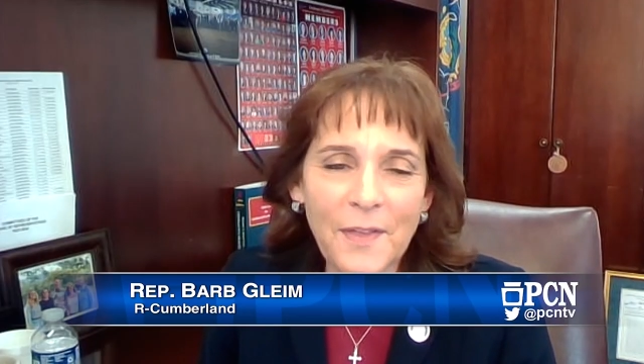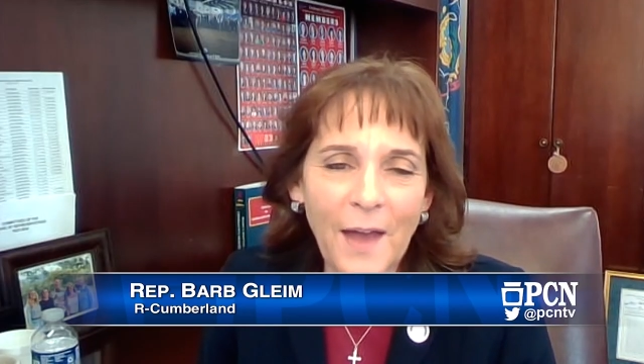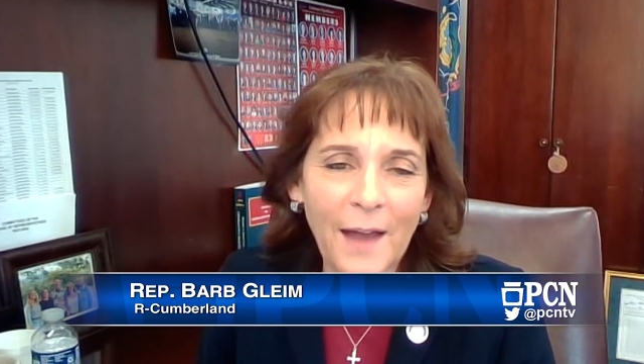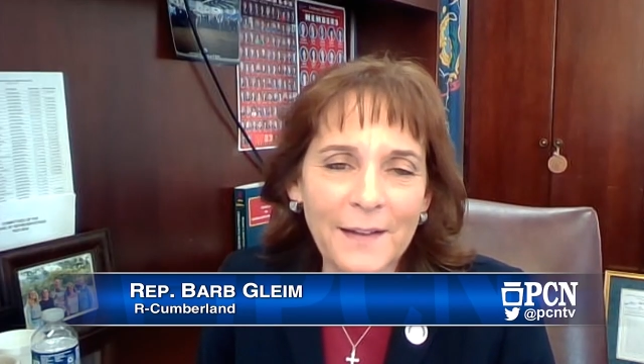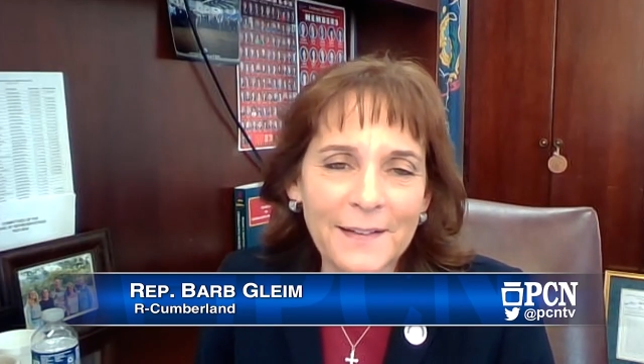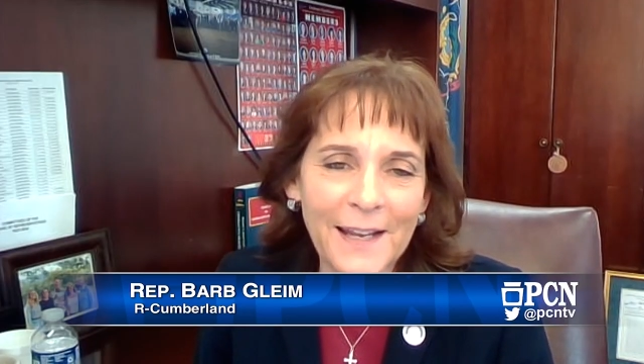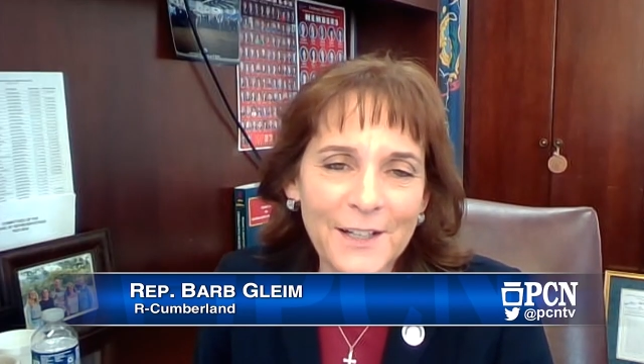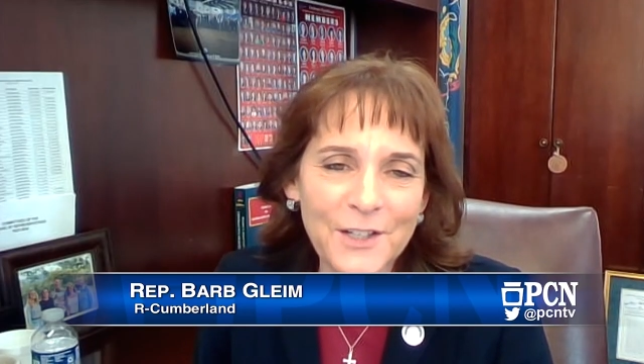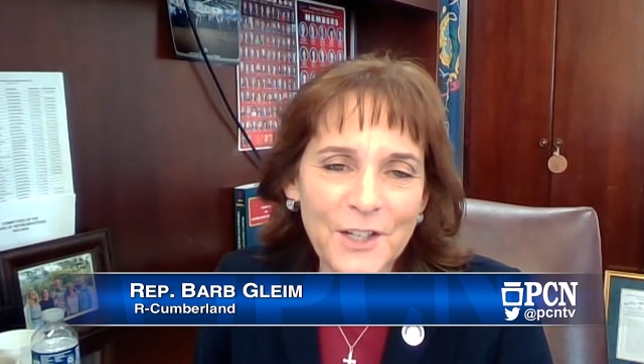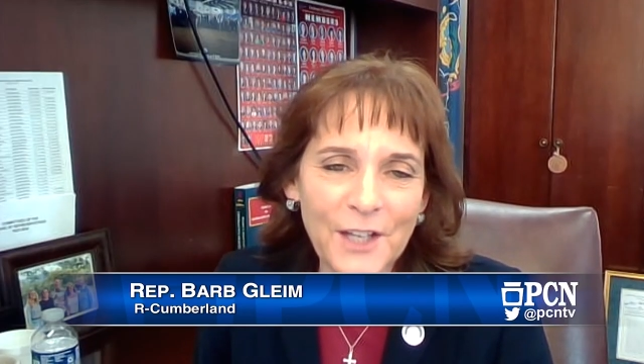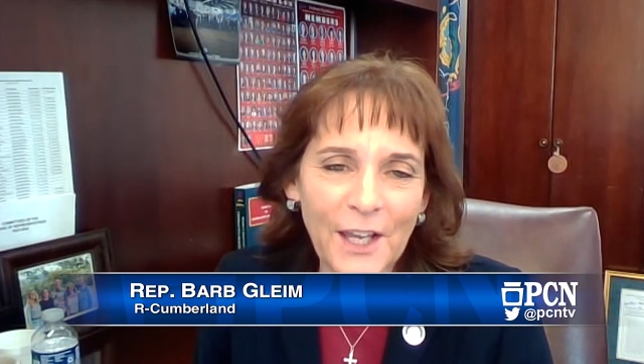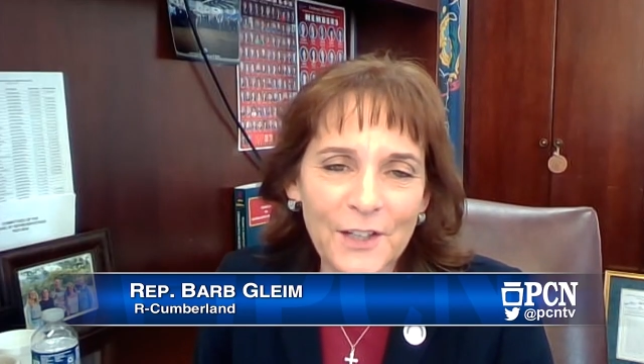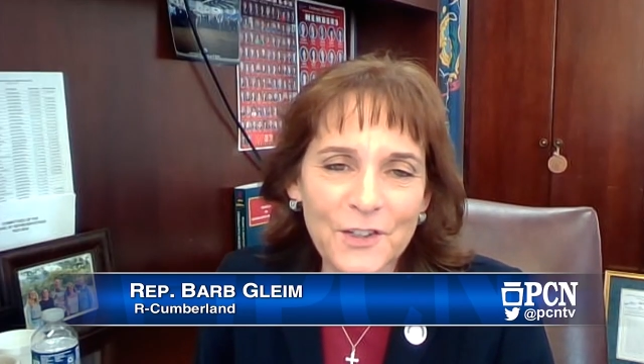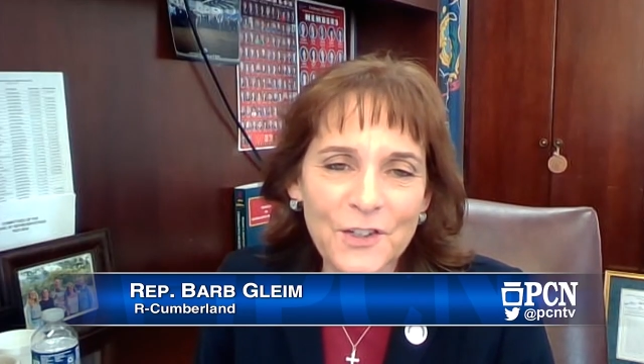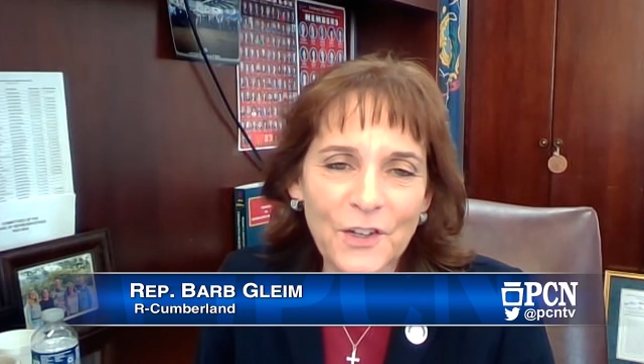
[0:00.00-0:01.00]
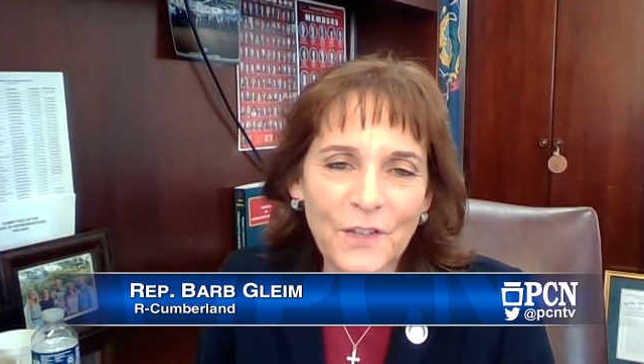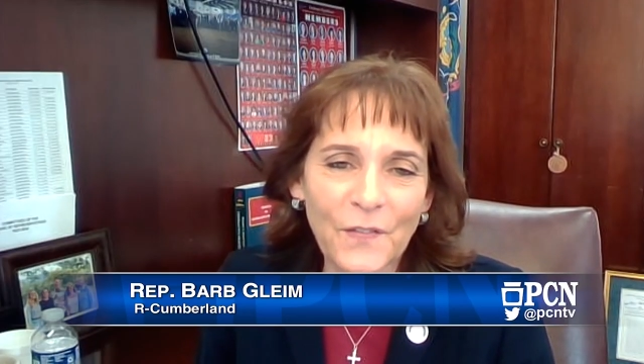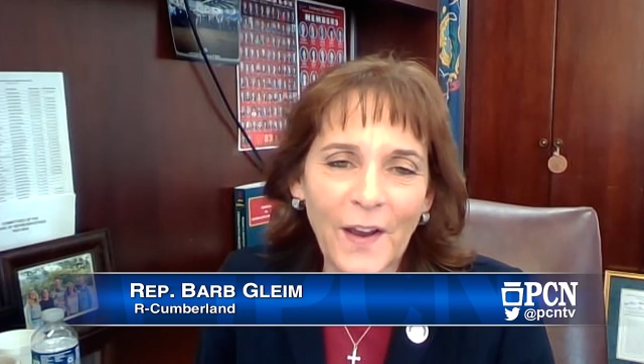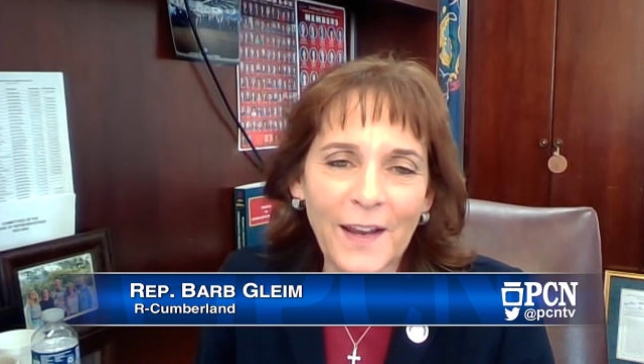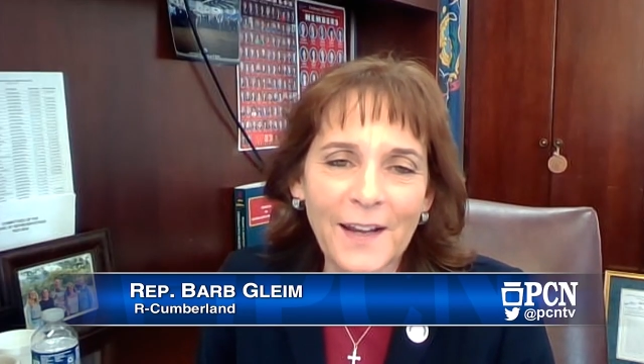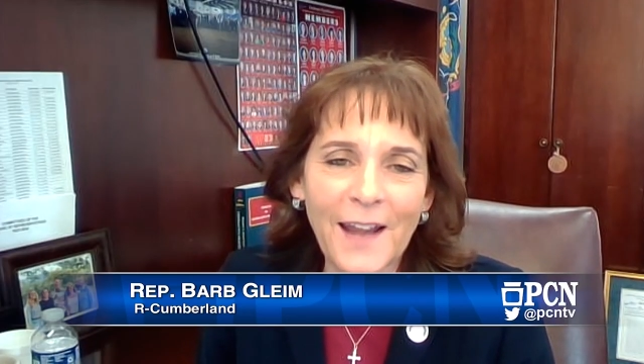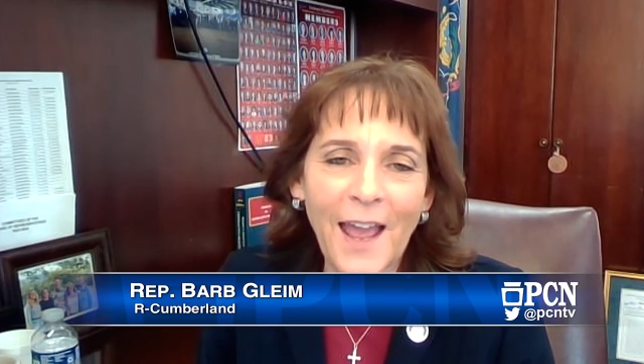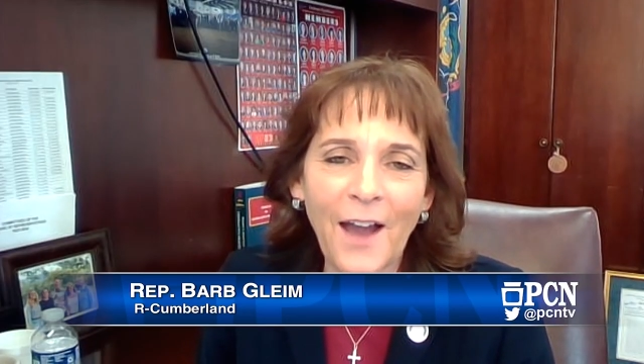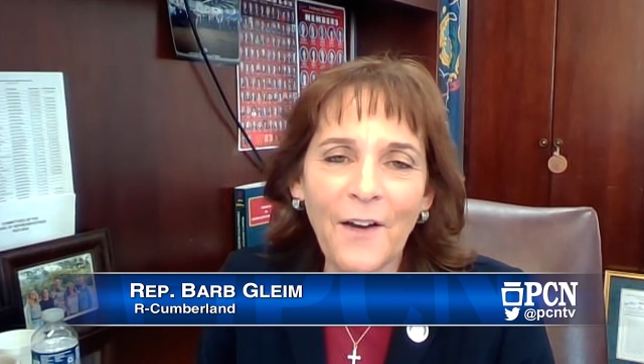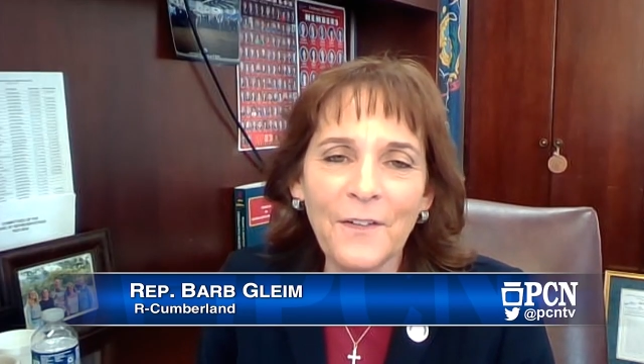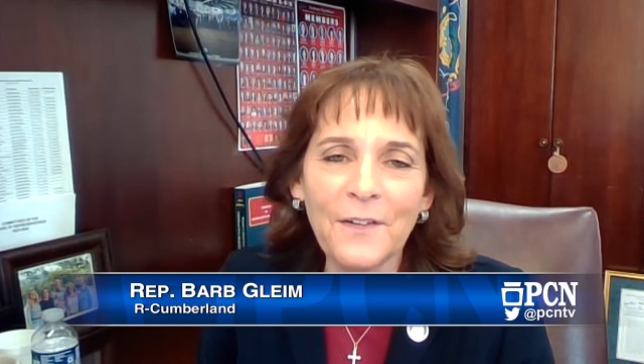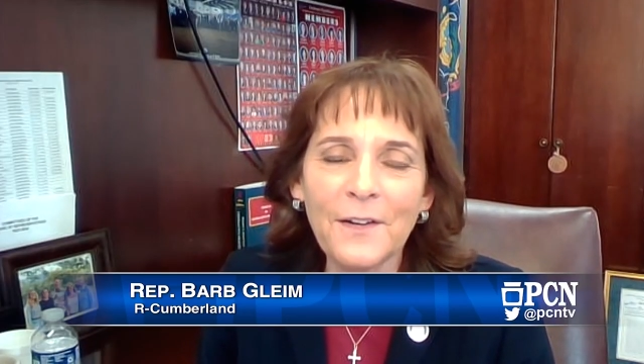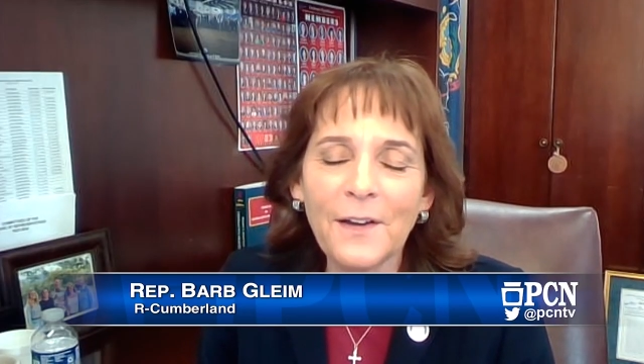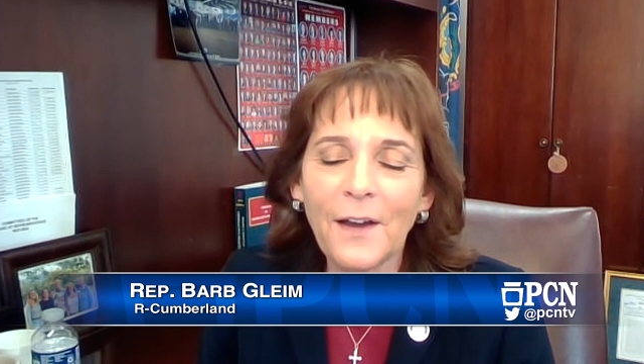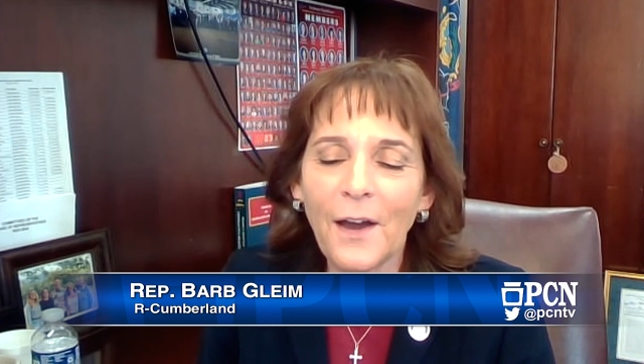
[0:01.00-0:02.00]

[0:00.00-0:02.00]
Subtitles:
that in education right now.